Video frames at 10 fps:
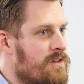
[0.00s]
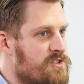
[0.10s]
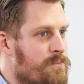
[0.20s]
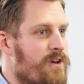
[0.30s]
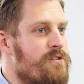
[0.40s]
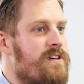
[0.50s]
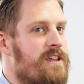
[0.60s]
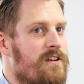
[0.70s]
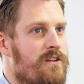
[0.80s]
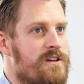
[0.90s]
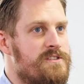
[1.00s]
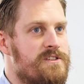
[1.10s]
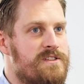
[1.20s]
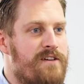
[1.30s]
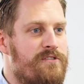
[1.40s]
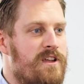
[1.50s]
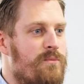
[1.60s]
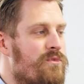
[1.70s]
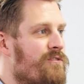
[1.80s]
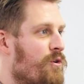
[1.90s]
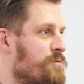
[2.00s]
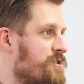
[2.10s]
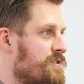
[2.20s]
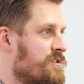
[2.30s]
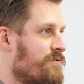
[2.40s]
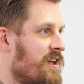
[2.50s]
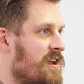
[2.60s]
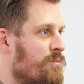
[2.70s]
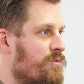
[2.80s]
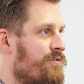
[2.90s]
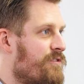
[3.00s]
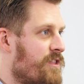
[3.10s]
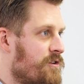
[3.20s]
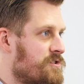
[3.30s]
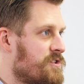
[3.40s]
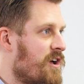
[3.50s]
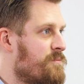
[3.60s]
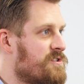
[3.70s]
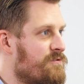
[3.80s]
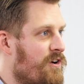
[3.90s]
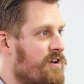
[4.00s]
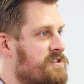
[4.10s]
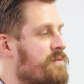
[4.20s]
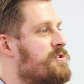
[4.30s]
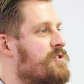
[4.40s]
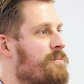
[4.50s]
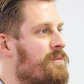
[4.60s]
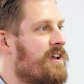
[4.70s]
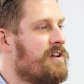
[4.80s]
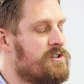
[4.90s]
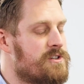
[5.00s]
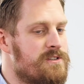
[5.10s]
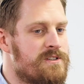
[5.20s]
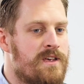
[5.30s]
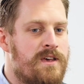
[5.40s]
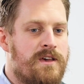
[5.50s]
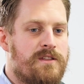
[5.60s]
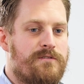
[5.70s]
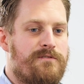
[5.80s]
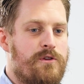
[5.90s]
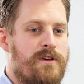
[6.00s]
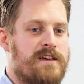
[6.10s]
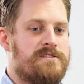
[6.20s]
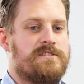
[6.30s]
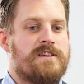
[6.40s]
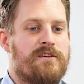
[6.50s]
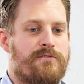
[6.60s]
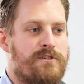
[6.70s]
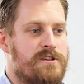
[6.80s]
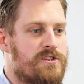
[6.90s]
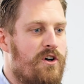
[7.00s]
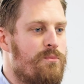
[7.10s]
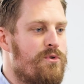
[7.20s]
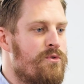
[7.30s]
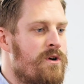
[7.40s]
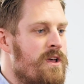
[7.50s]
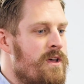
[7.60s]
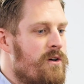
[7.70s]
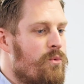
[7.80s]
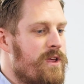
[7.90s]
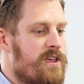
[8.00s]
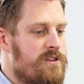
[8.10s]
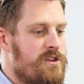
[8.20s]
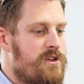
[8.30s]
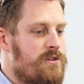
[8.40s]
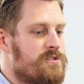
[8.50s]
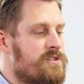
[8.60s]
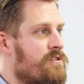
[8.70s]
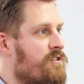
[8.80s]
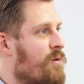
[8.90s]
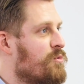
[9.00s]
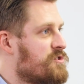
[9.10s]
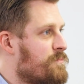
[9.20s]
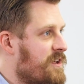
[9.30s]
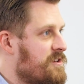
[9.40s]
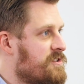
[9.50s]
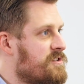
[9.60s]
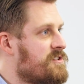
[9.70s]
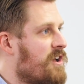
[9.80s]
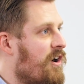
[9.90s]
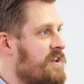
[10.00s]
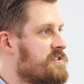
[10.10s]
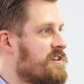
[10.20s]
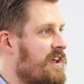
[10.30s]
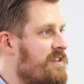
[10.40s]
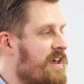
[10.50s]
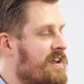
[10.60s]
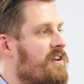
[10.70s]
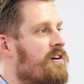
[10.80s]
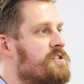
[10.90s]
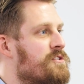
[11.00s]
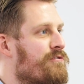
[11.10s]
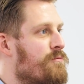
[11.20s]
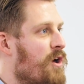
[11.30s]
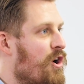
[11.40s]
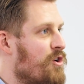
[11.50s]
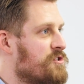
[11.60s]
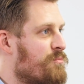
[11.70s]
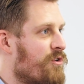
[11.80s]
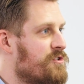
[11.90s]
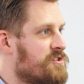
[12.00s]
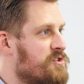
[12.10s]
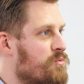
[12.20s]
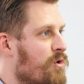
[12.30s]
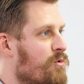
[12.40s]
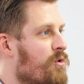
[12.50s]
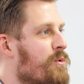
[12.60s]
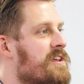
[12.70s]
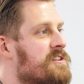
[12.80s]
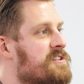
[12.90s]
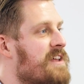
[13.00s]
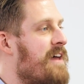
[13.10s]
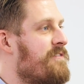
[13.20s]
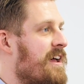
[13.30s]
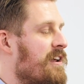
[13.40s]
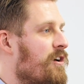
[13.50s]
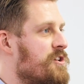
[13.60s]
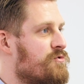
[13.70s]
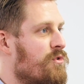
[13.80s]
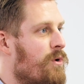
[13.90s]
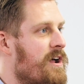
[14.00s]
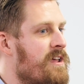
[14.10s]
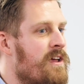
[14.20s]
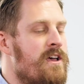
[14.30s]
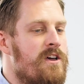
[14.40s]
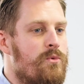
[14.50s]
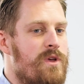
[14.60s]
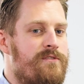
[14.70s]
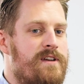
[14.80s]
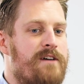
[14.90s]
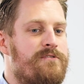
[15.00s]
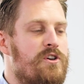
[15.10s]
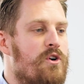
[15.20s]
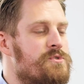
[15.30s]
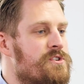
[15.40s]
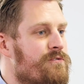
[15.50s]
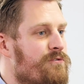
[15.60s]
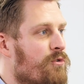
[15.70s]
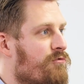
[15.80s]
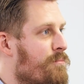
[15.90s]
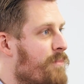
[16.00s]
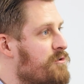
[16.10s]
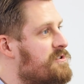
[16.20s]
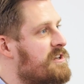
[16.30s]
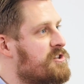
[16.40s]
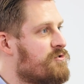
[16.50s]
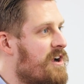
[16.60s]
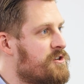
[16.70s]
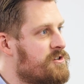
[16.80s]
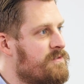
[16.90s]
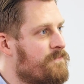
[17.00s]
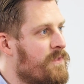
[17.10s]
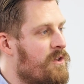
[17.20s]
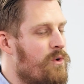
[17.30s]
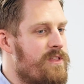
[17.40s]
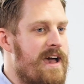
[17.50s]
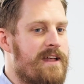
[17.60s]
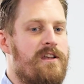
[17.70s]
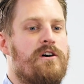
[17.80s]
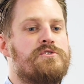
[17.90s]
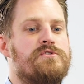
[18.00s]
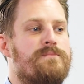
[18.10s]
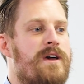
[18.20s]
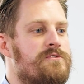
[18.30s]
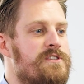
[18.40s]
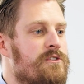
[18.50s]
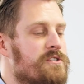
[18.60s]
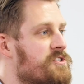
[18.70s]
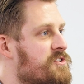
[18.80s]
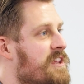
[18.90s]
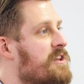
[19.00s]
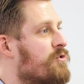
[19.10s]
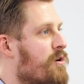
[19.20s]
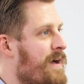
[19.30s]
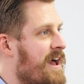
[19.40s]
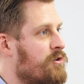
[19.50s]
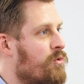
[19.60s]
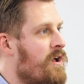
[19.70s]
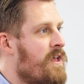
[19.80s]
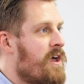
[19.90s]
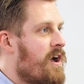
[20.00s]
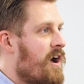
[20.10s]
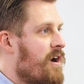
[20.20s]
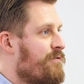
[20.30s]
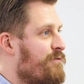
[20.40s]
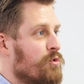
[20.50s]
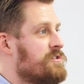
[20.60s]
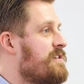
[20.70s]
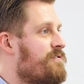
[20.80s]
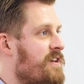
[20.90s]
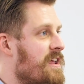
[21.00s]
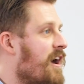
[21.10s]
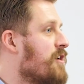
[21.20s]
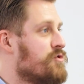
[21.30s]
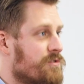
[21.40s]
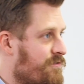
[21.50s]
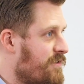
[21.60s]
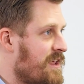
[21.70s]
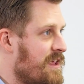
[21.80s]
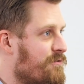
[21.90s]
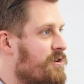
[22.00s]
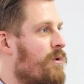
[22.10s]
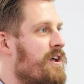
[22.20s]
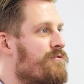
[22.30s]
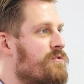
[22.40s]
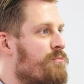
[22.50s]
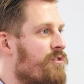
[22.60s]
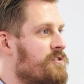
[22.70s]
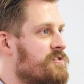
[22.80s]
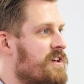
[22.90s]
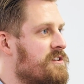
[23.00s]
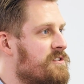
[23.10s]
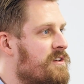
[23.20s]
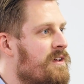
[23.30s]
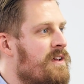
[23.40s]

So both analyzers have a number of options available for those types of high temperature applications. The flue gas exact, for example, we can use thermal spacers to isolate the analyzer from the hot process wall, or we can stand the analyzer away. We even have the option for remote extraction, where the analyzer is mounted on a skid or a panel 40 feet, 100 feet even away from the process.